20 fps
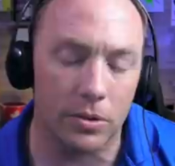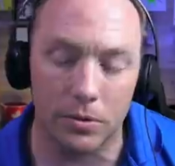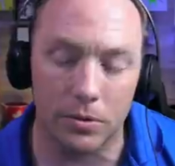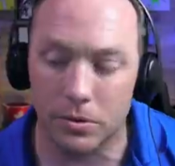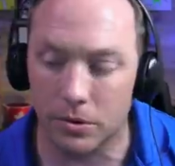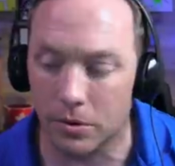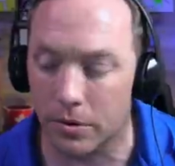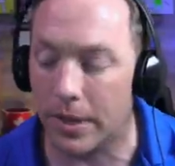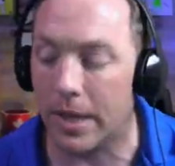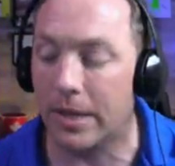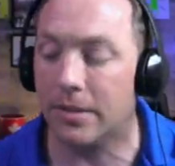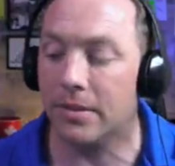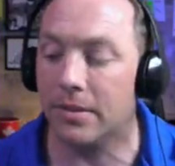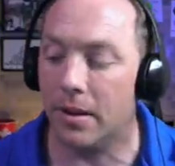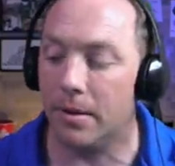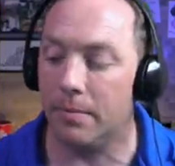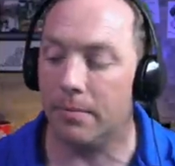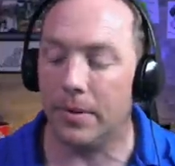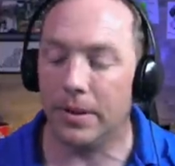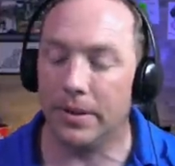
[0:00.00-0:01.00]
that's
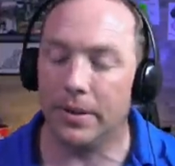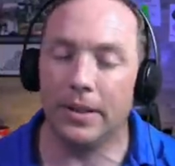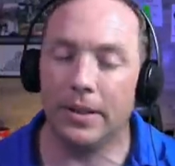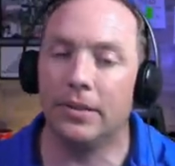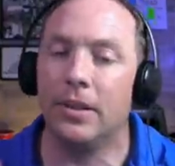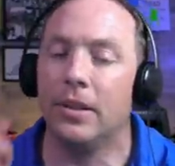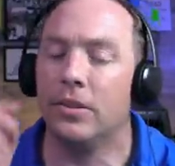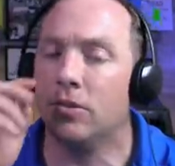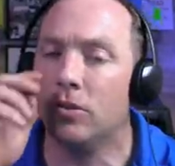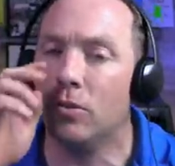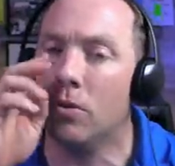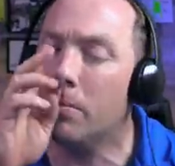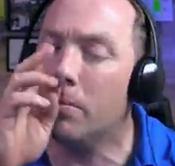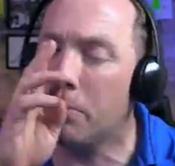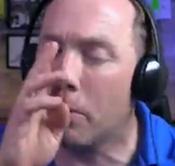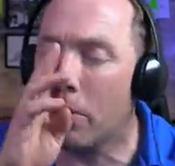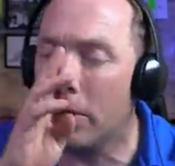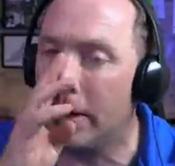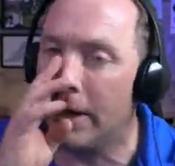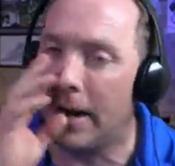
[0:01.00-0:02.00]
so
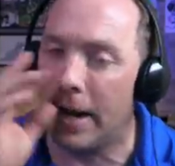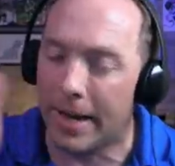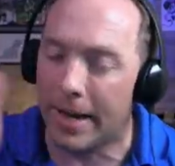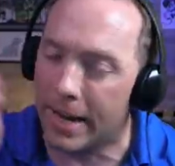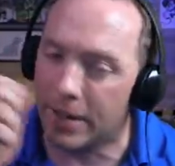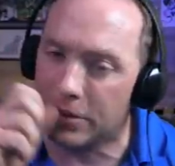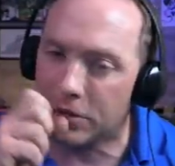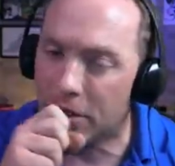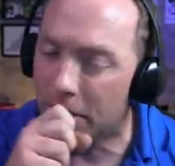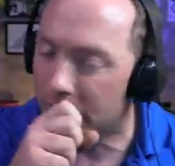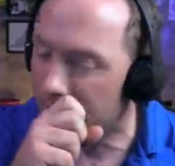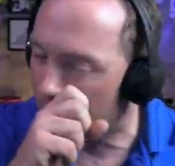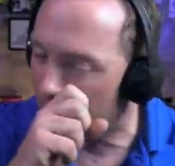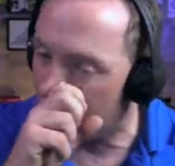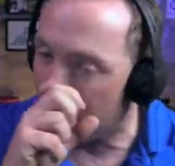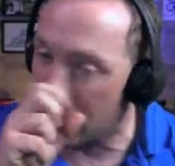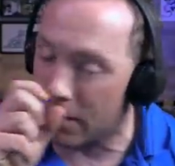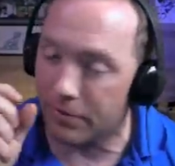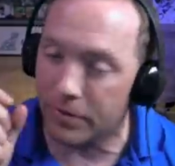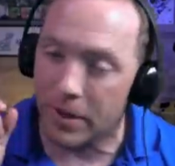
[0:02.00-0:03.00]
important. And I can't stress that
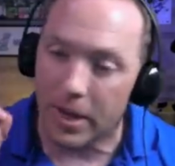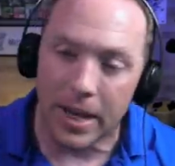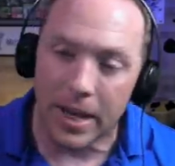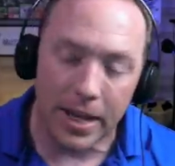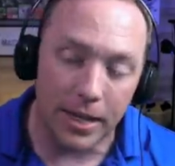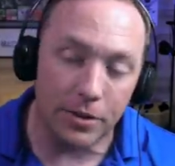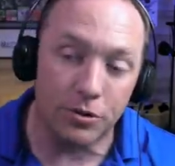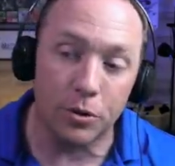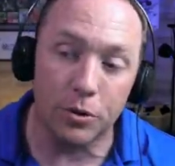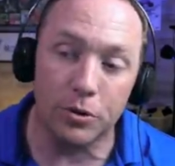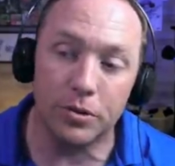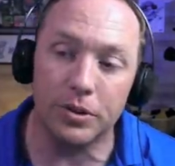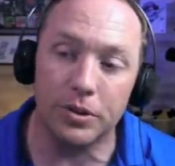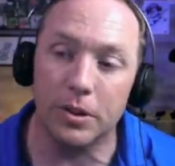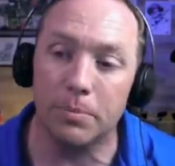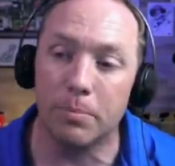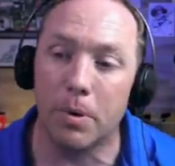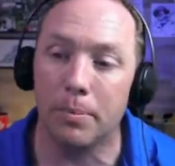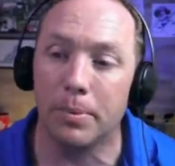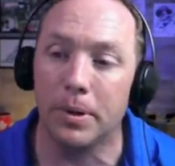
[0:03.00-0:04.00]
enough, introducing your
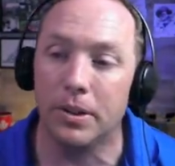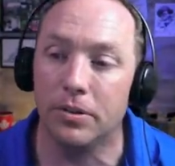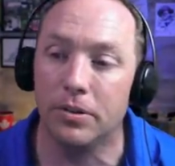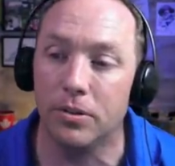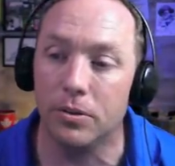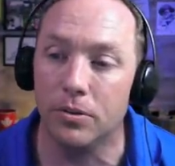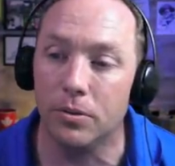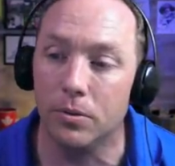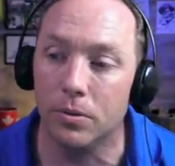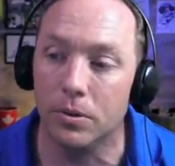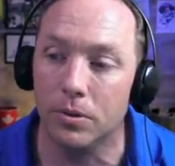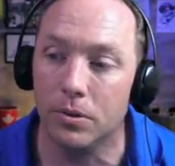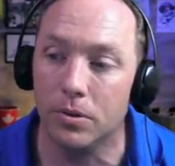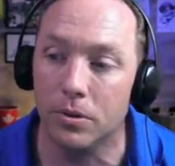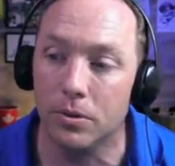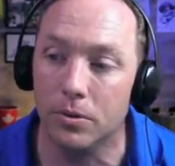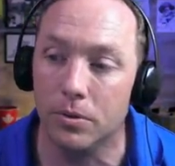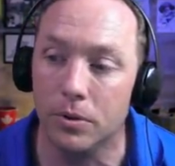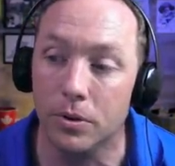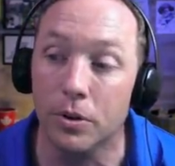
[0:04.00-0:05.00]
puppy
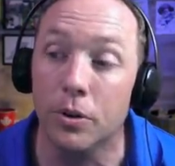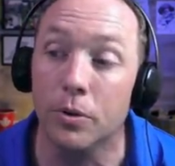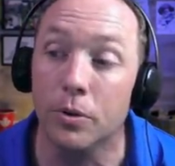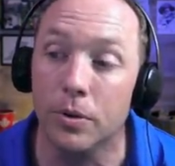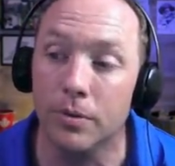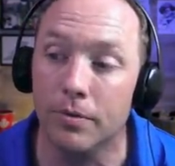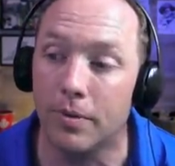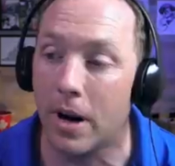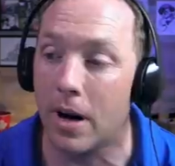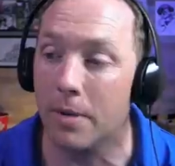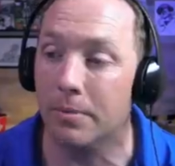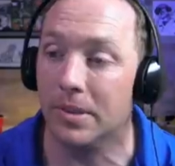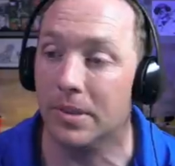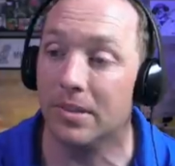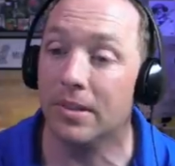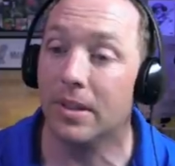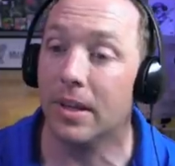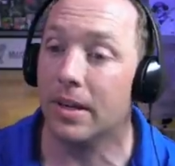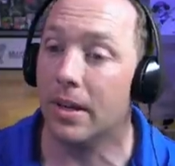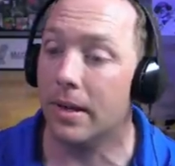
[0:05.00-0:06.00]
to new environments
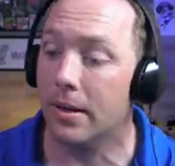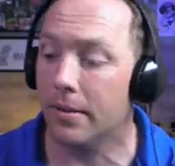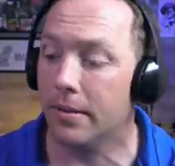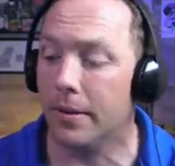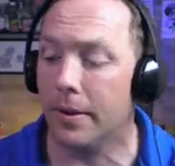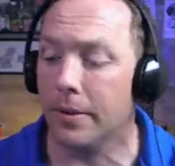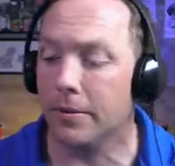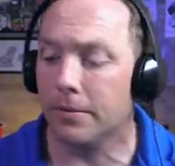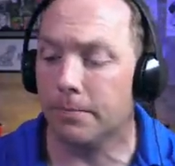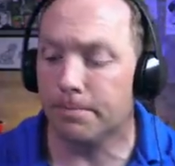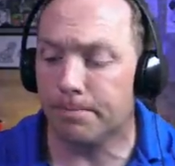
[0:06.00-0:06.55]
and that kind of things.